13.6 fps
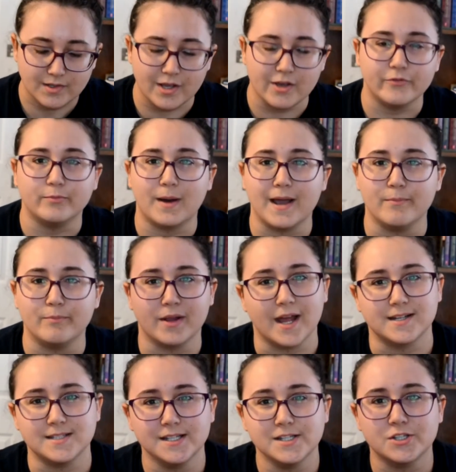If my
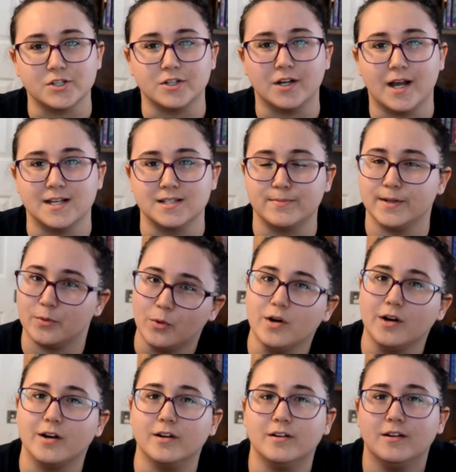black t-shirt has been
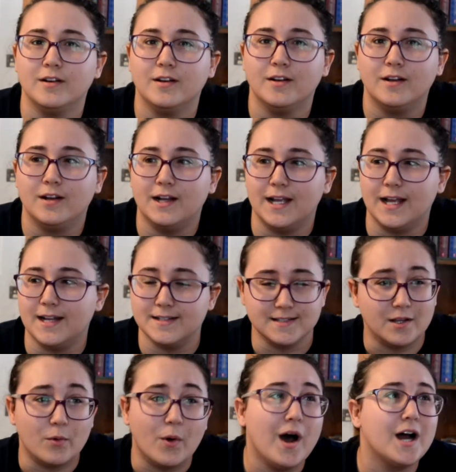worn and is in
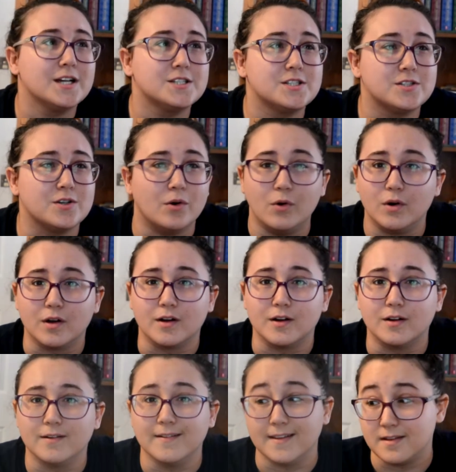the wash or
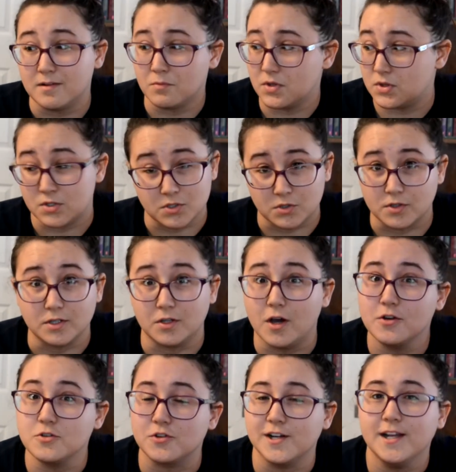in with the dirty
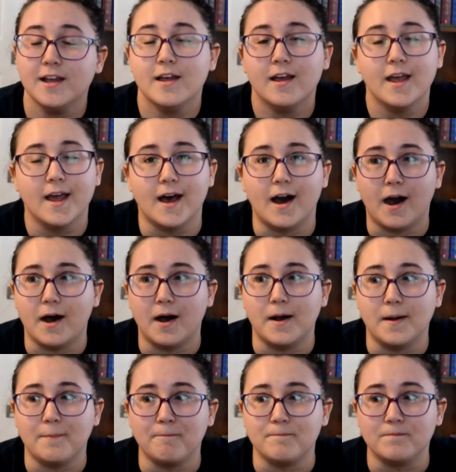laundry,
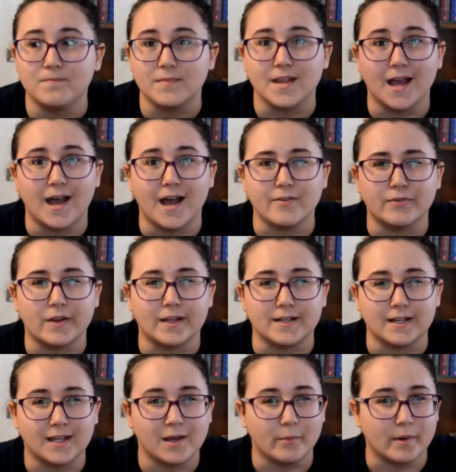um, I feel like I
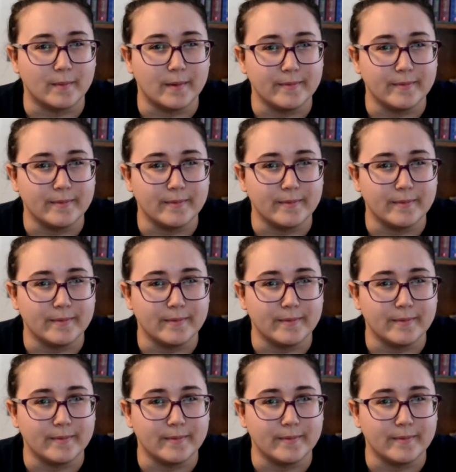can't wear my